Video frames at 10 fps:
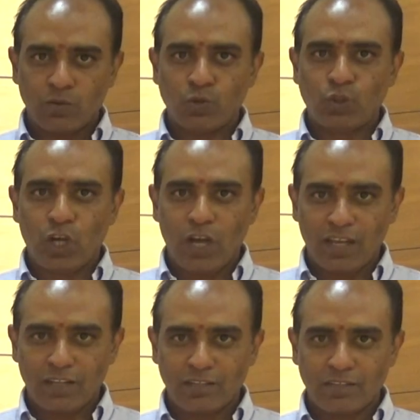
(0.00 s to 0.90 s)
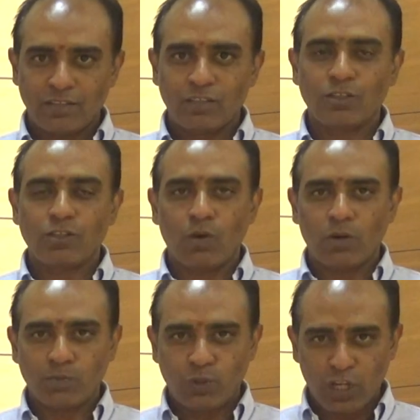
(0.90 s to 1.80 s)
to join
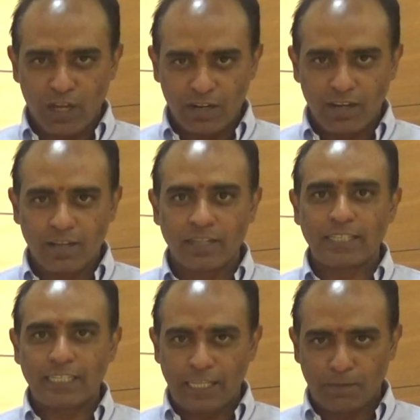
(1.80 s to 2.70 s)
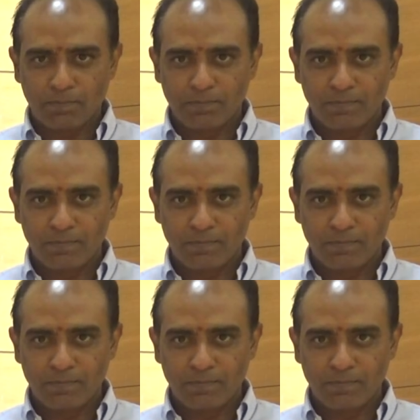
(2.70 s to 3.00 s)
Saurabh Chharia team